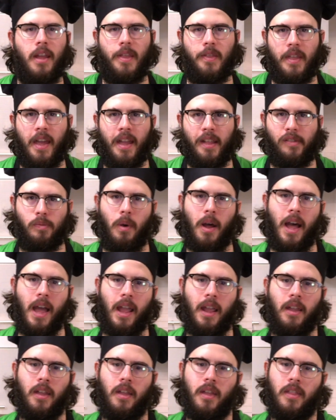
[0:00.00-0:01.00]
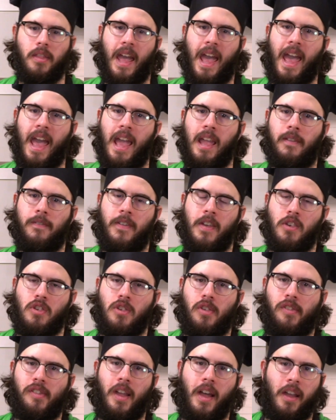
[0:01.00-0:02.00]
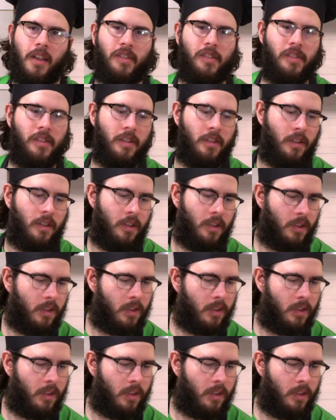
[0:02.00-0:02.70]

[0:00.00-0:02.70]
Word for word: And that's why the hagfish sucks.